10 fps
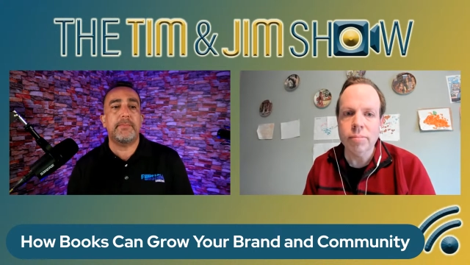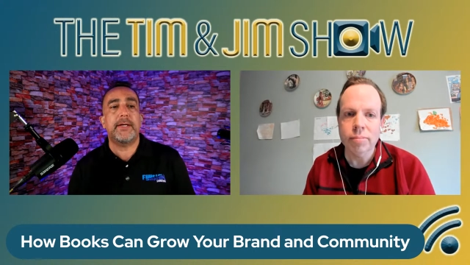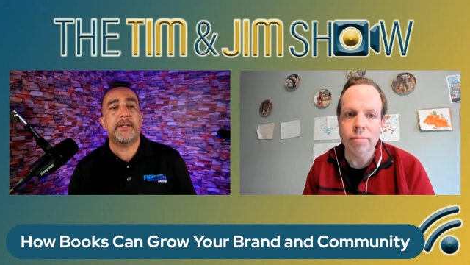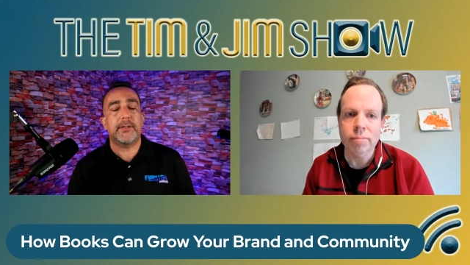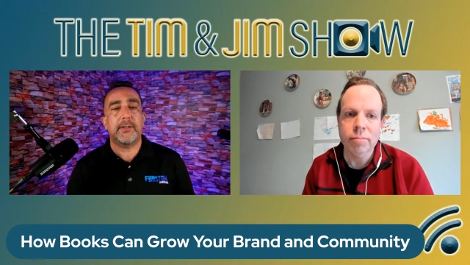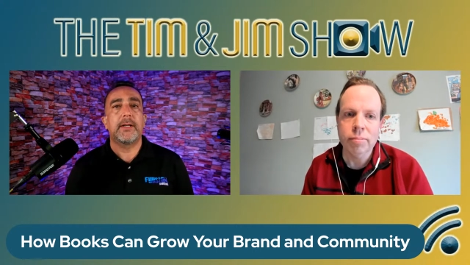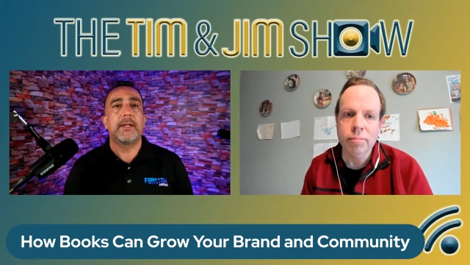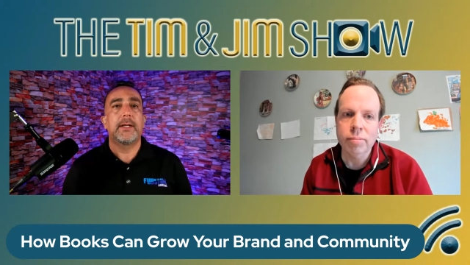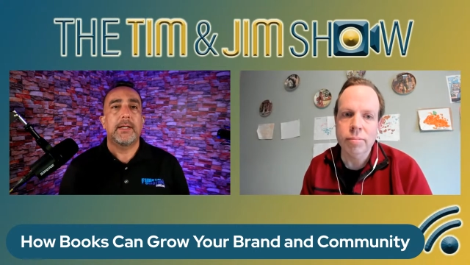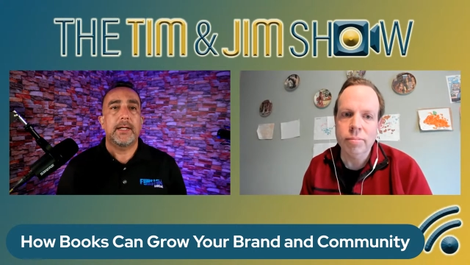Speaker 1: better,
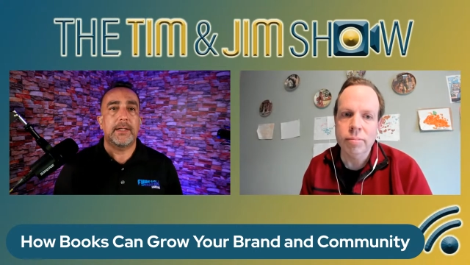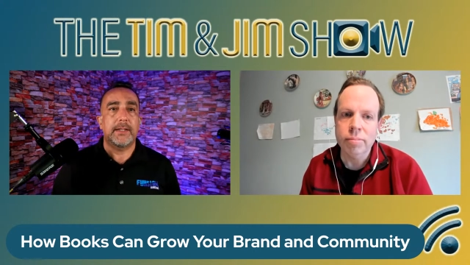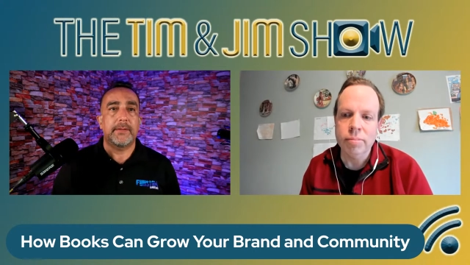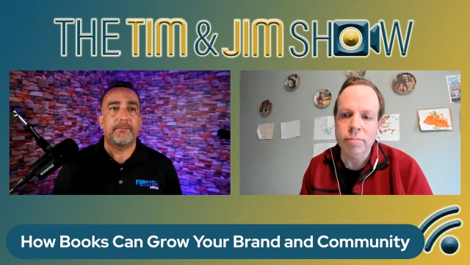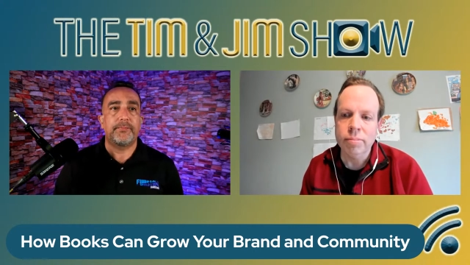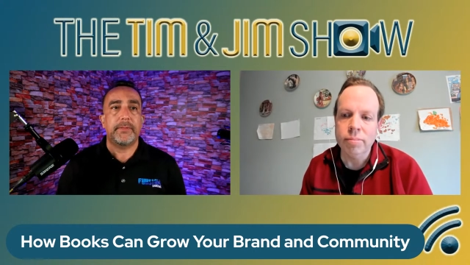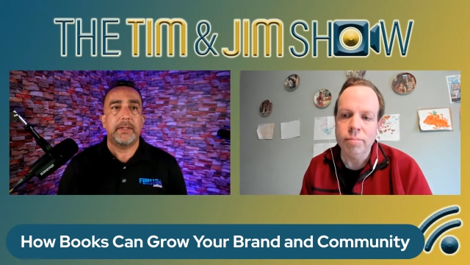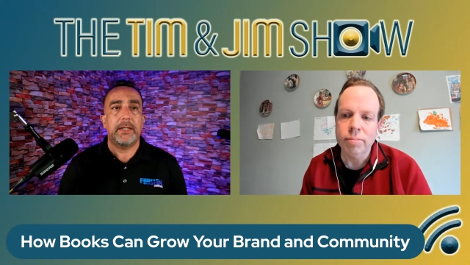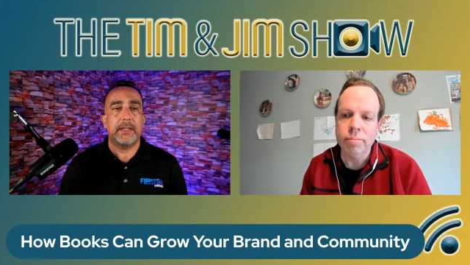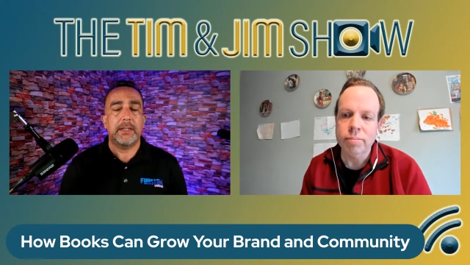um,
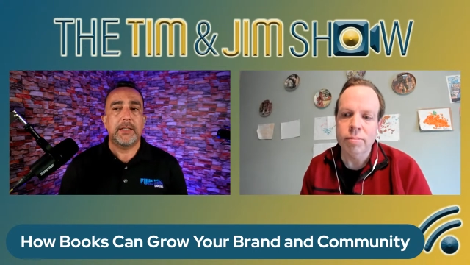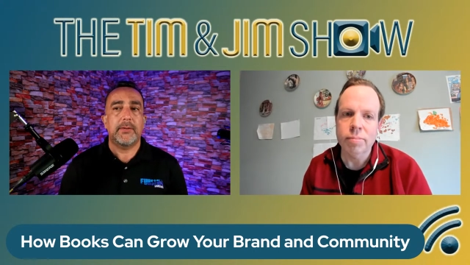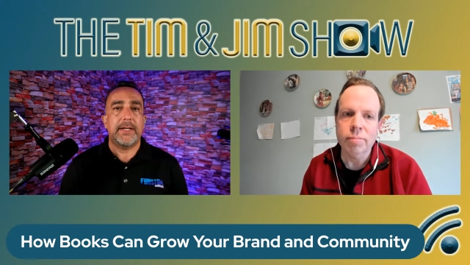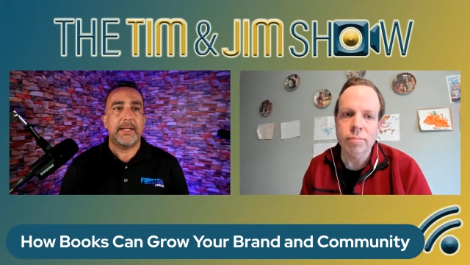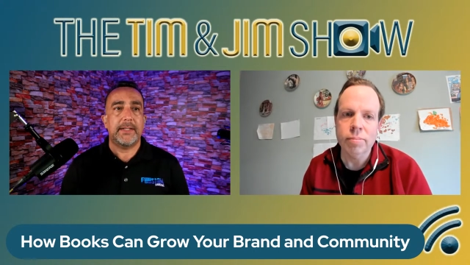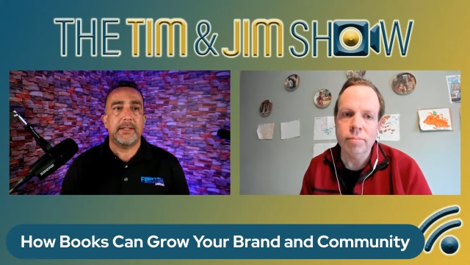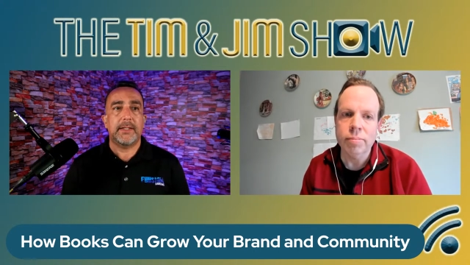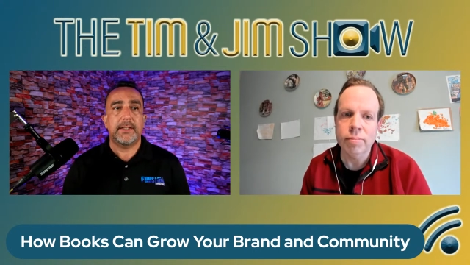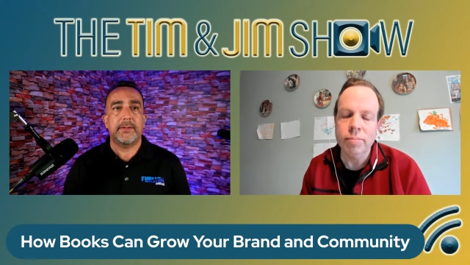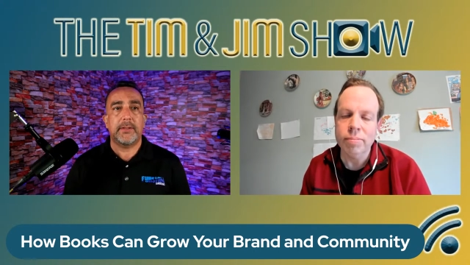you know, and
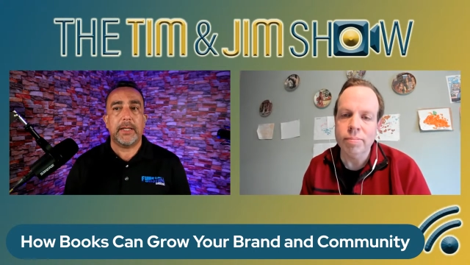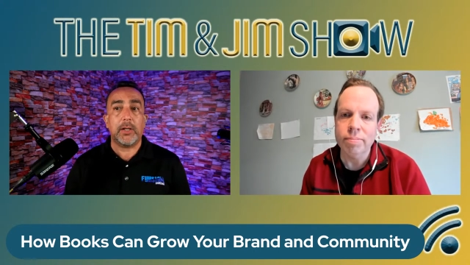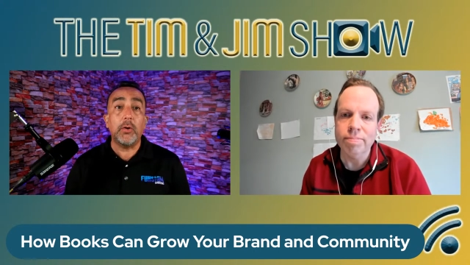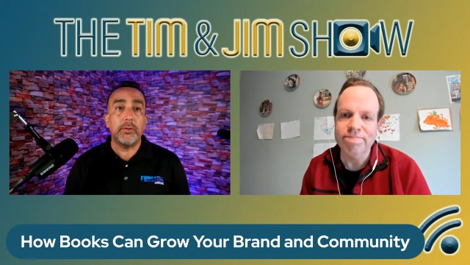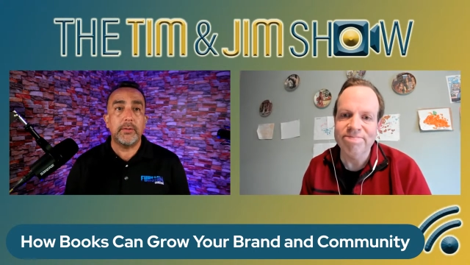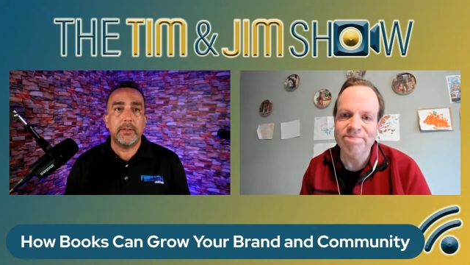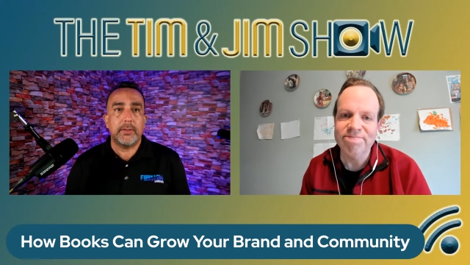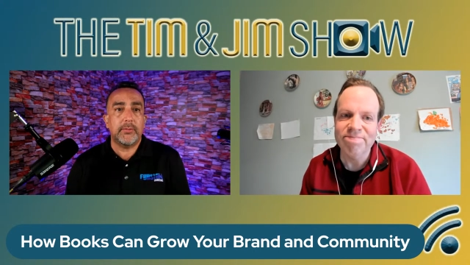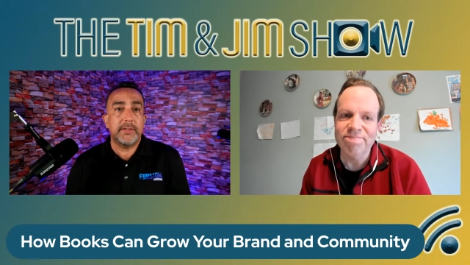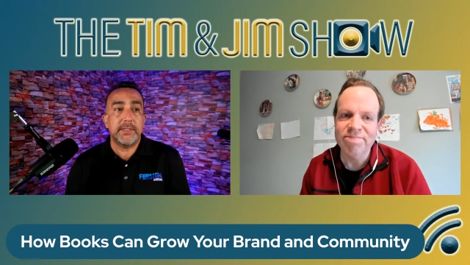uh, they're like, oh, you,
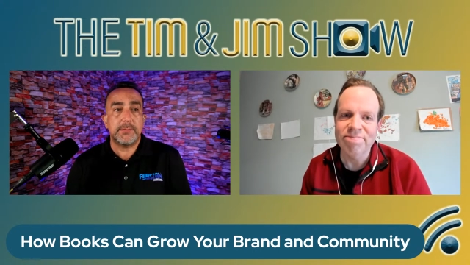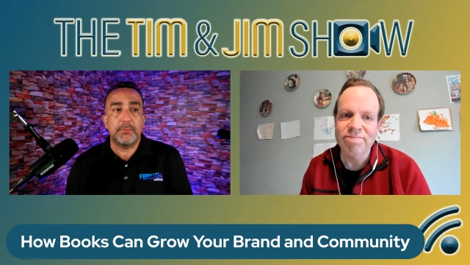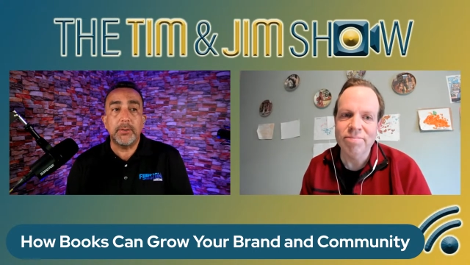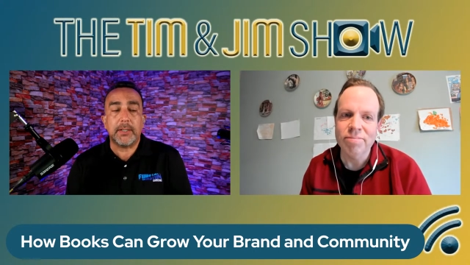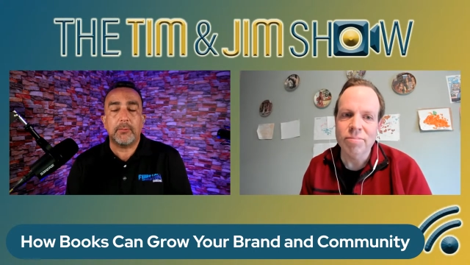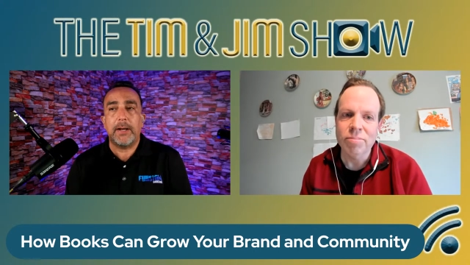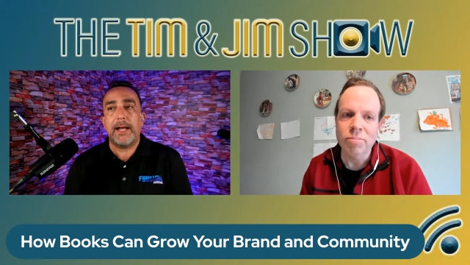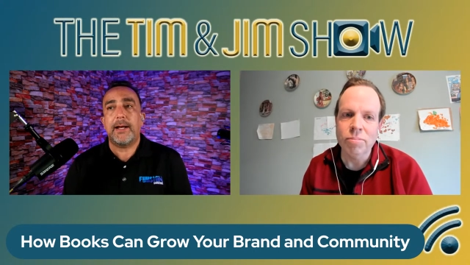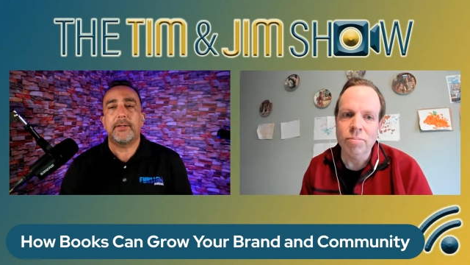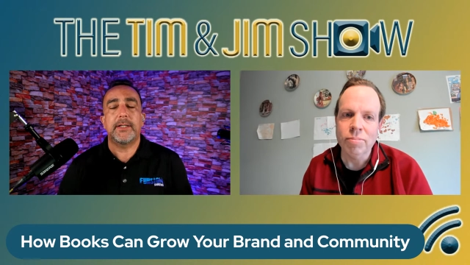you're in this book.
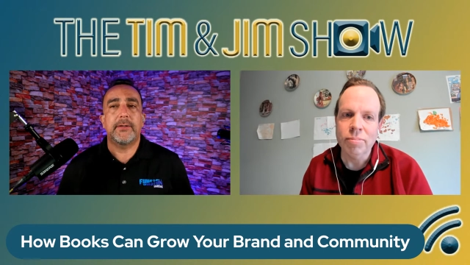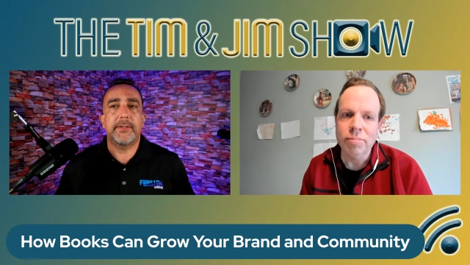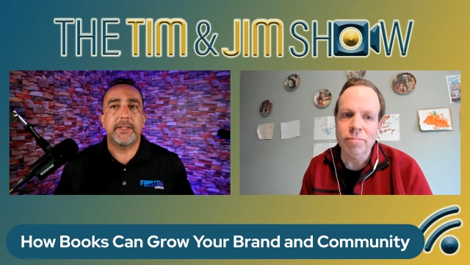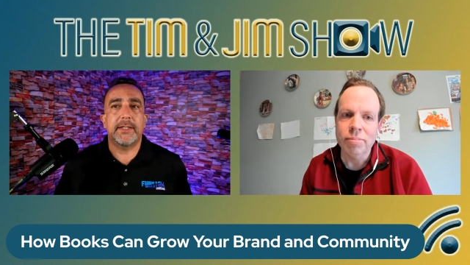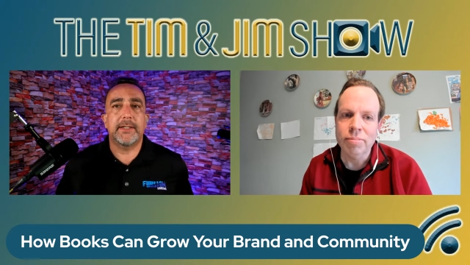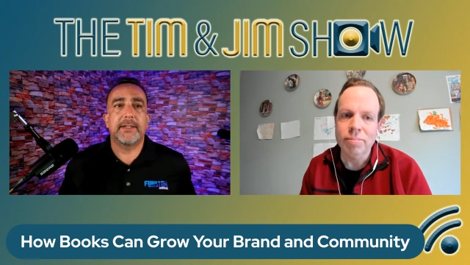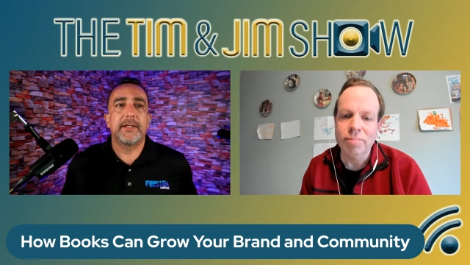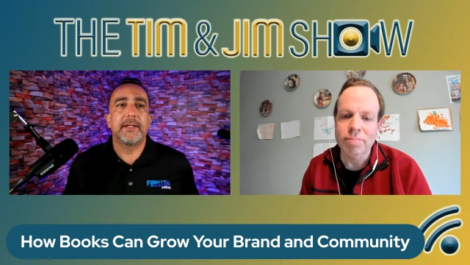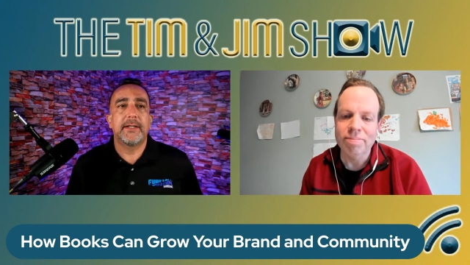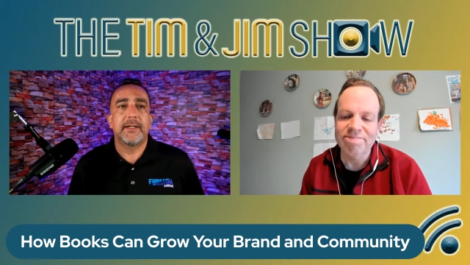Wow. You know, and, uh,
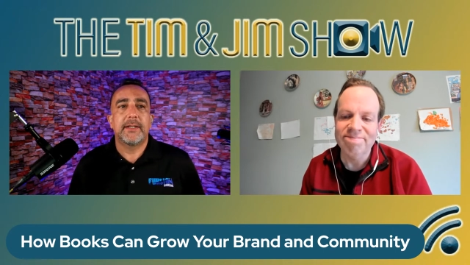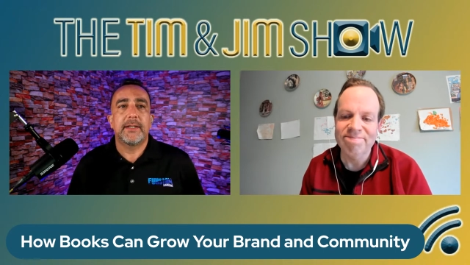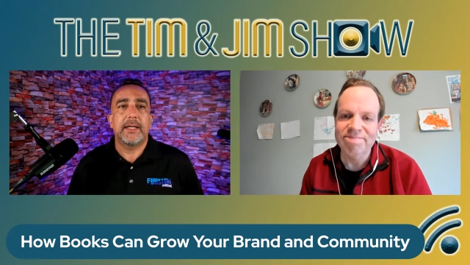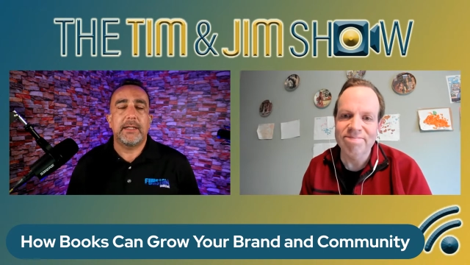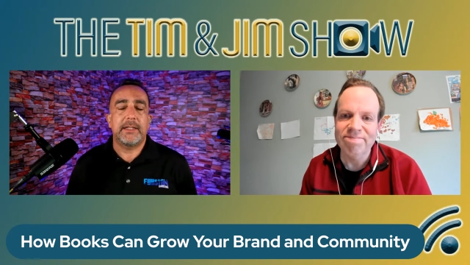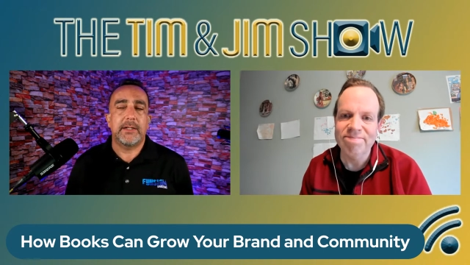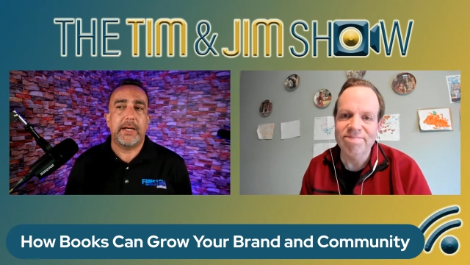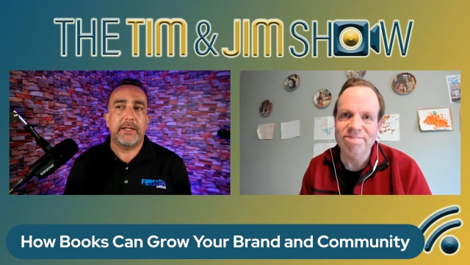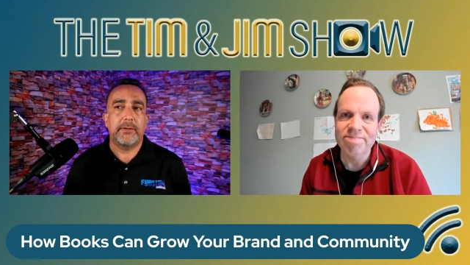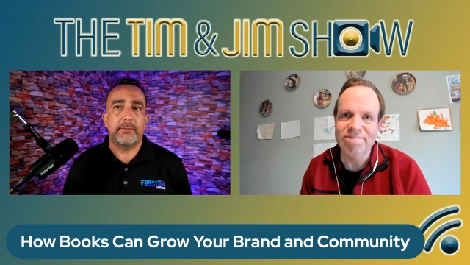you know, I
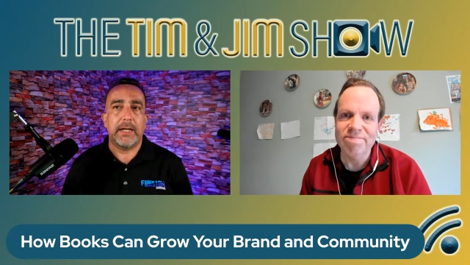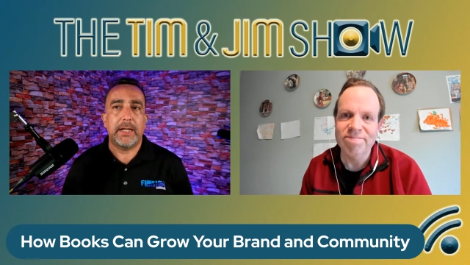know, I